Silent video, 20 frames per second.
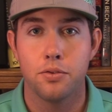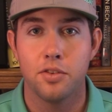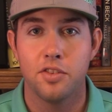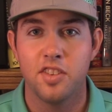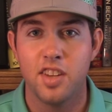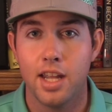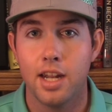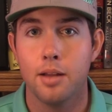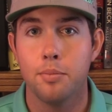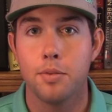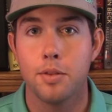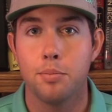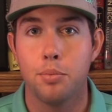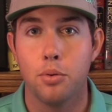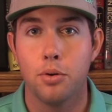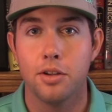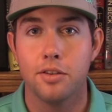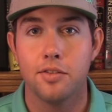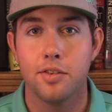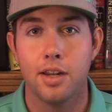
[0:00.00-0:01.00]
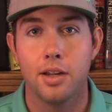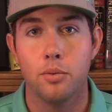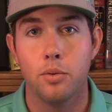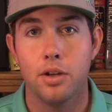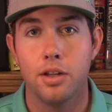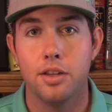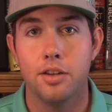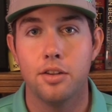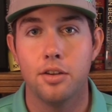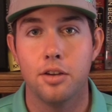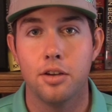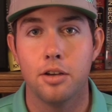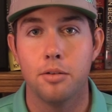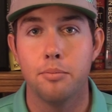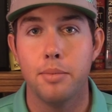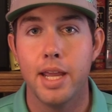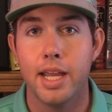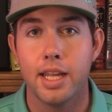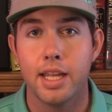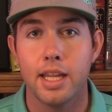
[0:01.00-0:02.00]
set up the points that I wanted to
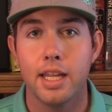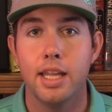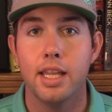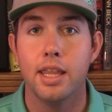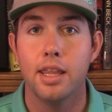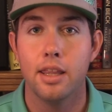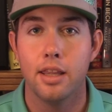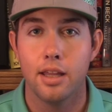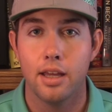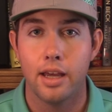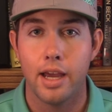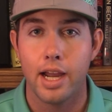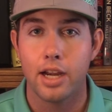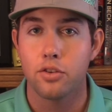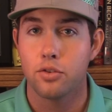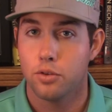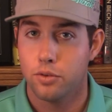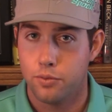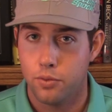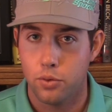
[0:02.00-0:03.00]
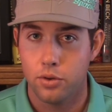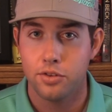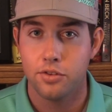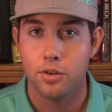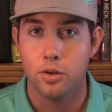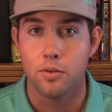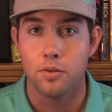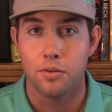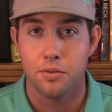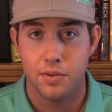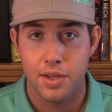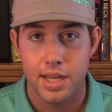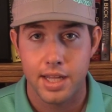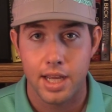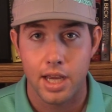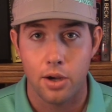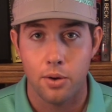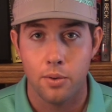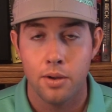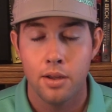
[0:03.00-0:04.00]
make in the actual voiceover
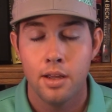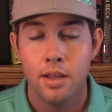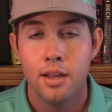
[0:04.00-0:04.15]
video.